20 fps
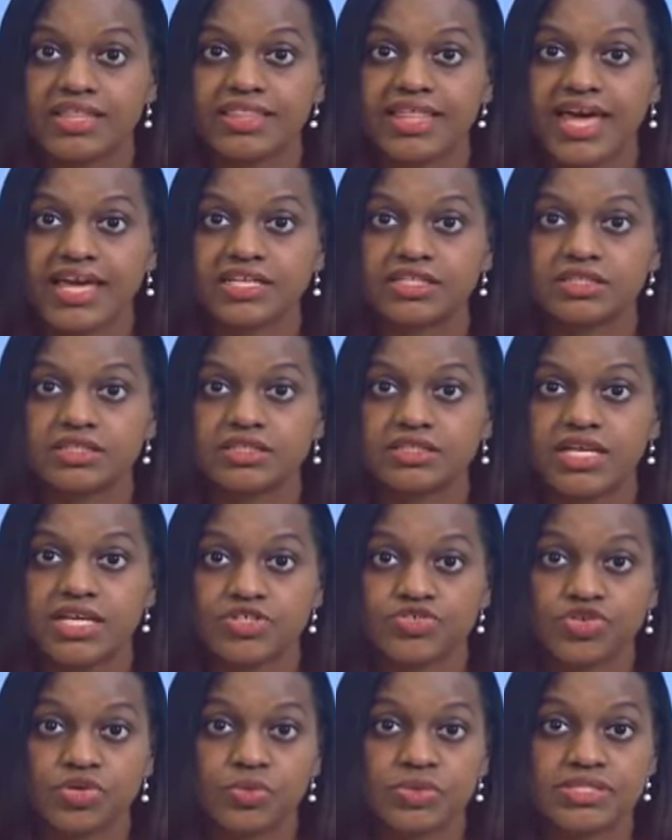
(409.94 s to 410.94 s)
that
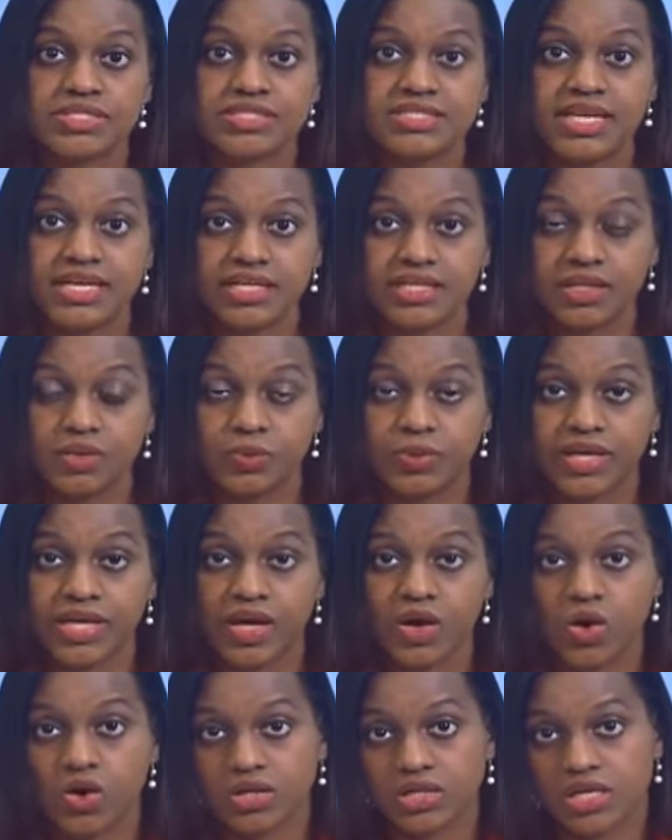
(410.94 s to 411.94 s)
Destra was taken
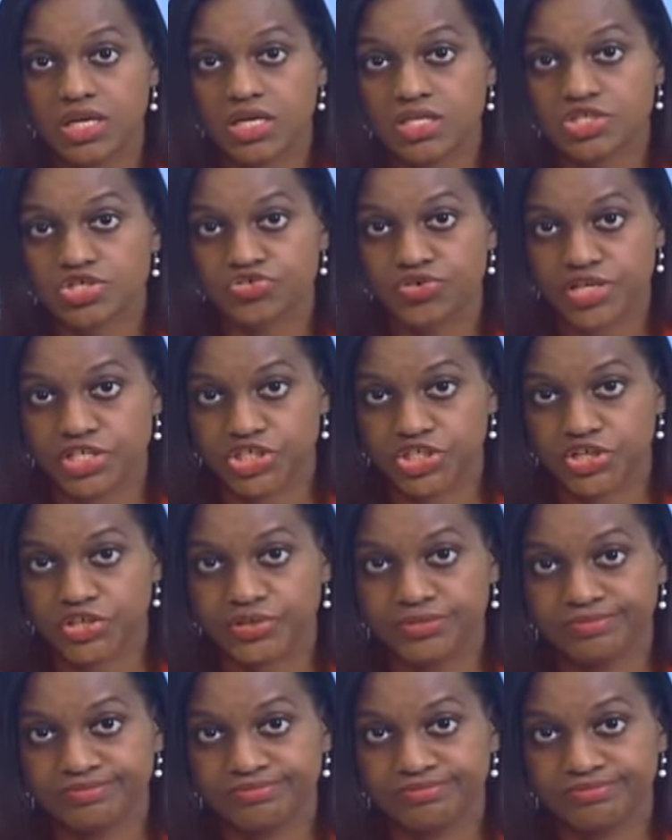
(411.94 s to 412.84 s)
away on a stretcher.